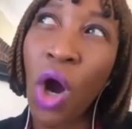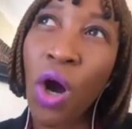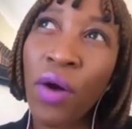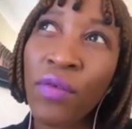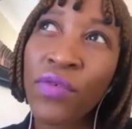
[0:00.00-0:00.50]

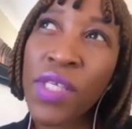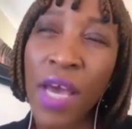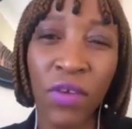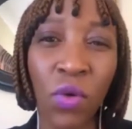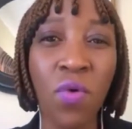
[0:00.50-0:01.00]
of
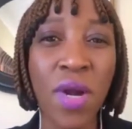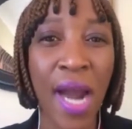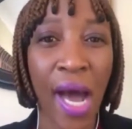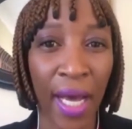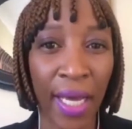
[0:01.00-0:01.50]
7 or
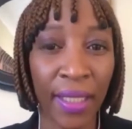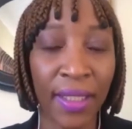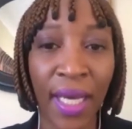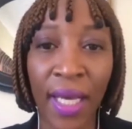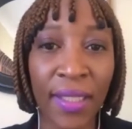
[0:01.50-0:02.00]
9,
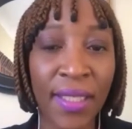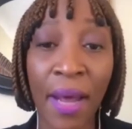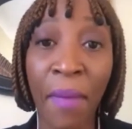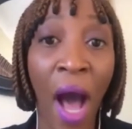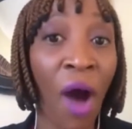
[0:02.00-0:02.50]

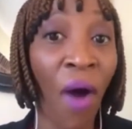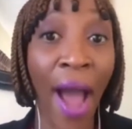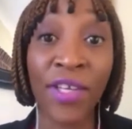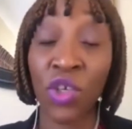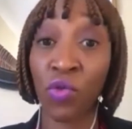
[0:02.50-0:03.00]
somehow
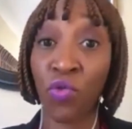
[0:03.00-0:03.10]
I just